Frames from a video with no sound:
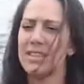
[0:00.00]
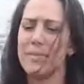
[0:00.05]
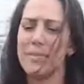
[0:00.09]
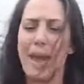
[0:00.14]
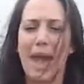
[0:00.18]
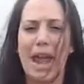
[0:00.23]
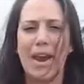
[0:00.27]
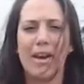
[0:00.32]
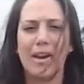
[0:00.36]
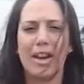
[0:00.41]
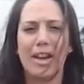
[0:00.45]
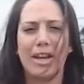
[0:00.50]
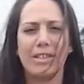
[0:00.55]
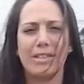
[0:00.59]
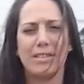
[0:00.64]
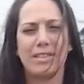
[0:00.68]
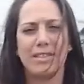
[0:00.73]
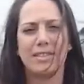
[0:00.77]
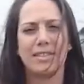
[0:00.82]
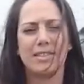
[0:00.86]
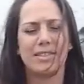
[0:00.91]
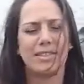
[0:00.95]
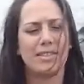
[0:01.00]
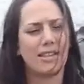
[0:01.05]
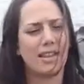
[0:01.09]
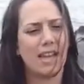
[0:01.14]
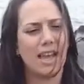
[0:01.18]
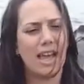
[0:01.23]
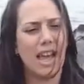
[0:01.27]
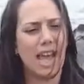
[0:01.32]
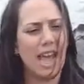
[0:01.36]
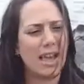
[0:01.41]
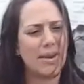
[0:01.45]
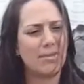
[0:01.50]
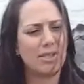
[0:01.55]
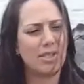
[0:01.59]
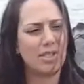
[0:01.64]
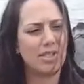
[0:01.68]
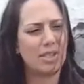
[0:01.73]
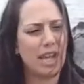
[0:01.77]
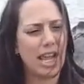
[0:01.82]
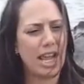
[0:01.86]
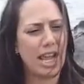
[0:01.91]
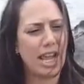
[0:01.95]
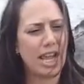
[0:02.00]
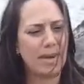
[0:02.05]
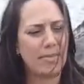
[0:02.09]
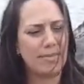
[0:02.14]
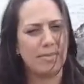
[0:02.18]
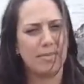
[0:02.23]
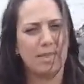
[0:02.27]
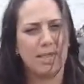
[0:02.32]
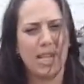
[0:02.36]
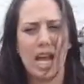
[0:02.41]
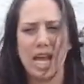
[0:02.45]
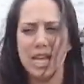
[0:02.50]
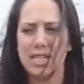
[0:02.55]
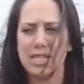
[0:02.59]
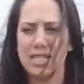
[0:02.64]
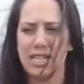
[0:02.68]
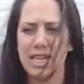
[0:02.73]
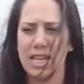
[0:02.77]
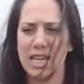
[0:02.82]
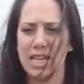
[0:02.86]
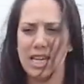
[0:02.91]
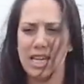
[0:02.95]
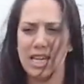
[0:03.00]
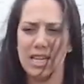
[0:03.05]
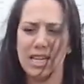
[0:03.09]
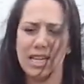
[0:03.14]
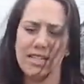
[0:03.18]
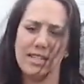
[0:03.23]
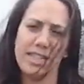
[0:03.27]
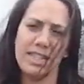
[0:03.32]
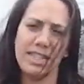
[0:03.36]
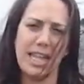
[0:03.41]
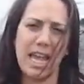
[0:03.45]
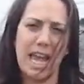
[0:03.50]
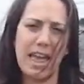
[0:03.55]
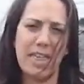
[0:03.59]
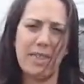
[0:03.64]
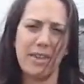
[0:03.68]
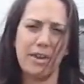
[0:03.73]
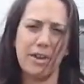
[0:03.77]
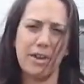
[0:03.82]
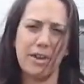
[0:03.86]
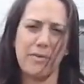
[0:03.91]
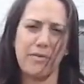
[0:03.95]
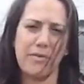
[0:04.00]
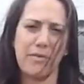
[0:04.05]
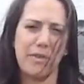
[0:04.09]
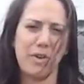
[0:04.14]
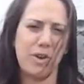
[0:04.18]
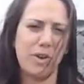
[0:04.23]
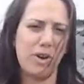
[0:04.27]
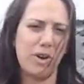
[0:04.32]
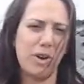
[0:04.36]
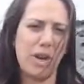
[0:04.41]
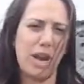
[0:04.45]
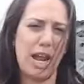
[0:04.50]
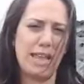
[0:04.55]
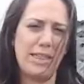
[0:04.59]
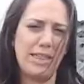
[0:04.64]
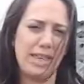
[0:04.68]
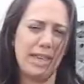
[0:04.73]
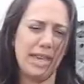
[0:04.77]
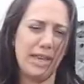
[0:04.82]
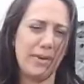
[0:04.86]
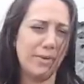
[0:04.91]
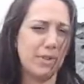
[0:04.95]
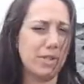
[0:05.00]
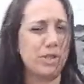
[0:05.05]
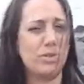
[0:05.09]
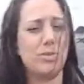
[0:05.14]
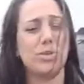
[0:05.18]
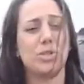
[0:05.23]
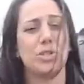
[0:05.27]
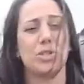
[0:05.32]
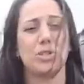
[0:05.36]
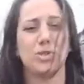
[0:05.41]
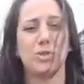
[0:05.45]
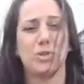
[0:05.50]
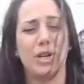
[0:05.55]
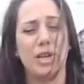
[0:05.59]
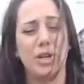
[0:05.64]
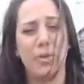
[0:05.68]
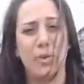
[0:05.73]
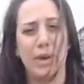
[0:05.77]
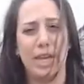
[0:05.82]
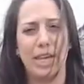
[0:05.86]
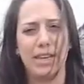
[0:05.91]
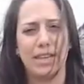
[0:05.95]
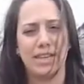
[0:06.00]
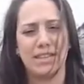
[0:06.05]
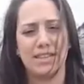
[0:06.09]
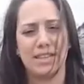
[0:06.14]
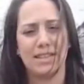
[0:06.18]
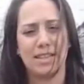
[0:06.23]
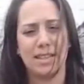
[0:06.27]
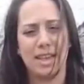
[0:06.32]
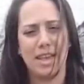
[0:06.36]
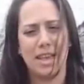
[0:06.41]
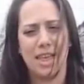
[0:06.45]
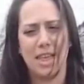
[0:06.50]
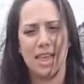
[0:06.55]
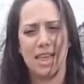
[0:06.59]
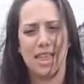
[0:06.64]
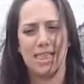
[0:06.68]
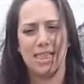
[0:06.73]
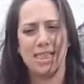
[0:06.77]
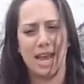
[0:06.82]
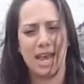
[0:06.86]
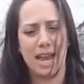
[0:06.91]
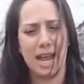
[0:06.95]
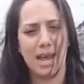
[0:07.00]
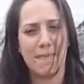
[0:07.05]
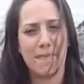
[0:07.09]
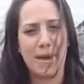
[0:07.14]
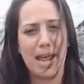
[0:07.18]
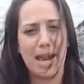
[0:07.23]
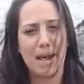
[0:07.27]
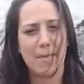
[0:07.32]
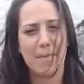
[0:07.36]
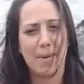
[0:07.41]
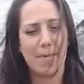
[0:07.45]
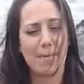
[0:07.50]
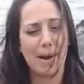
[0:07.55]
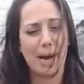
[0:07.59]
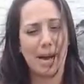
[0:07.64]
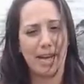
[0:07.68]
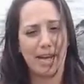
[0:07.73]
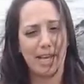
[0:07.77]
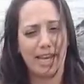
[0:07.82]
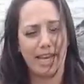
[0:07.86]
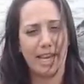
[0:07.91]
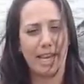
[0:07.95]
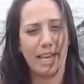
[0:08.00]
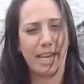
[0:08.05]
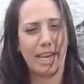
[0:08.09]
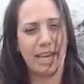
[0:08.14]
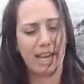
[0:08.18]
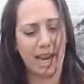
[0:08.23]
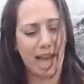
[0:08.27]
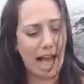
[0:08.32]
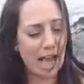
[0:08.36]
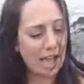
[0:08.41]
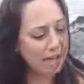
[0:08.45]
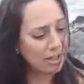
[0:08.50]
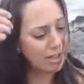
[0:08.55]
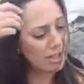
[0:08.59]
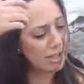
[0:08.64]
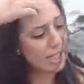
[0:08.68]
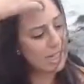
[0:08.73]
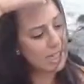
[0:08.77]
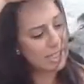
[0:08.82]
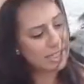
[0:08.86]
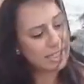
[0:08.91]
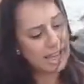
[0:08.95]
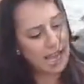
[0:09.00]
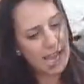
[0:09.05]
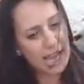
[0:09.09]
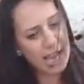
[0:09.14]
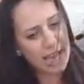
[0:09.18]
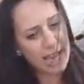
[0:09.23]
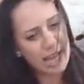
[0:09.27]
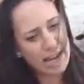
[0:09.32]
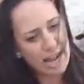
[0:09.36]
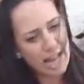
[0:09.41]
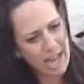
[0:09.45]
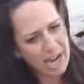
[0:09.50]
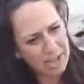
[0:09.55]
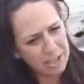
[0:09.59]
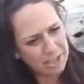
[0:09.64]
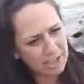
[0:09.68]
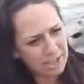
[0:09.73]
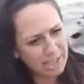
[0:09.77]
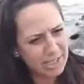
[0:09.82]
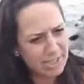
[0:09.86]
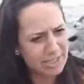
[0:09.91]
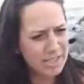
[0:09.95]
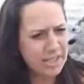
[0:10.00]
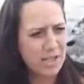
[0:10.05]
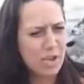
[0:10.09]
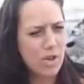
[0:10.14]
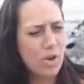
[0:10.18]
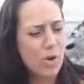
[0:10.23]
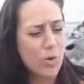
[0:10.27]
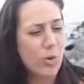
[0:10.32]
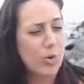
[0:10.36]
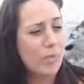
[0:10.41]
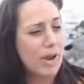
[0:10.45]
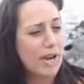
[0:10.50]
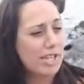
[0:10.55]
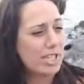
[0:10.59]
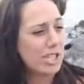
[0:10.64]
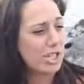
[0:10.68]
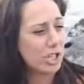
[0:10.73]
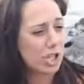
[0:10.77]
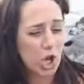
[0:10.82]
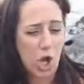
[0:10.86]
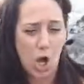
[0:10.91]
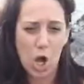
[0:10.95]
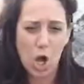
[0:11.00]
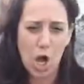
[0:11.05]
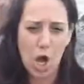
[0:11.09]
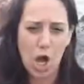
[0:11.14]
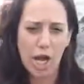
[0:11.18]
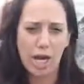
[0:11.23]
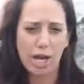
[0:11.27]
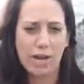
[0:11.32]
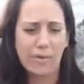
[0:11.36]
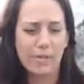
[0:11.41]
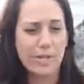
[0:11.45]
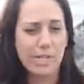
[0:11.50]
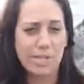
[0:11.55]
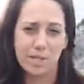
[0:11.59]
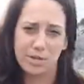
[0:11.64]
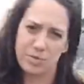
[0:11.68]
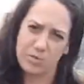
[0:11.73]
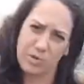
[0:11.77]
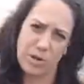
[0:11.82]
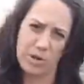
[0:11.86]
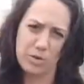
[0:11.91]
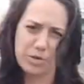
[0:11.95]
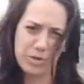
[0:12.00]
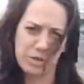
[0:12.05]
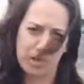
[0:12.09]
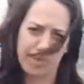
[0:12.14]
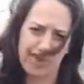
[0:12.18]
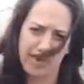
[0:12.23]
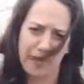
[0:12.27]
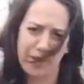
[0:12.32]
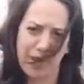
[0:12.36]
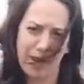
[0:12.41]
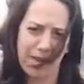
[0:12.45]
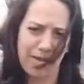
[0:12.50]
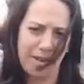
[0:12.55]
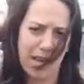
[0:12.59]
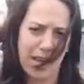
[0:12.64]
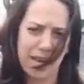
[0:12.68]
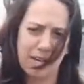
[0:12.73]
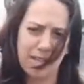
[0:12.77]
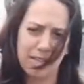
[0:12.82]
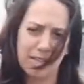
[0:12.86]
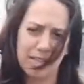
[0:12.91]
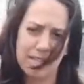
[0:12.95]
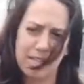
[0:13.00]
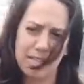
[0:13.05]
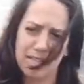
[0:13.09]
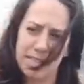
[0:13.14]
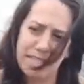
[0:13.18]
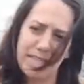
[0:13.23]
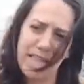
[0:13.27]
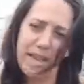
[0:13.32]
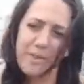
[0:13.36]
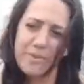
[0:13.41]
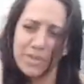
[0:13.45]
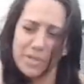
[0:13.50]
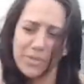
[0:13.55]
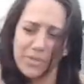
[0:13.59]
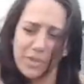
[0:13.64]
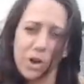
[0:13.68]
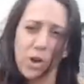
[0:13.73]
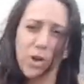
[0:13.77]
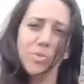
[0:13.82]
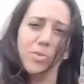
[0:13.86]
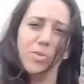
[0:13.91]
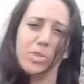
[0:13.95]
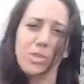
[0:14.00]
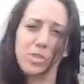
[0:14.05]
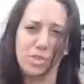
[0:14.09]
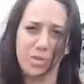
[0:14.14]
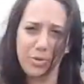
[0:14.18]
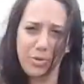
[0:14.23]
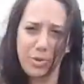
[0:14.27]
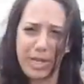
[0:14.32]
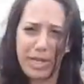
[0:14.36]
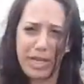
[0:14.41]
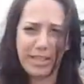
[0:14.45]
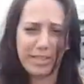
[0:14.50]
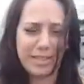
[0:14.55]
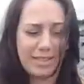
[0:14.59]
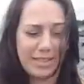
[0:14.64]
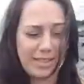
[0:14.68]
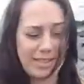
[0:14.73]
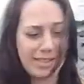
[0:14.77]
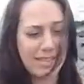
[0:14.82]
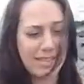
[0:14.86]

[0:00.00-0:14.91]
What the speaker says: Paris, Amsterdam, London together for, I think it was almost 3 weeks. Then I met up a buddy in Ireland, and Ireland, we rented a car and we did a road trip around Ireland, and that was for almost 2 weeks.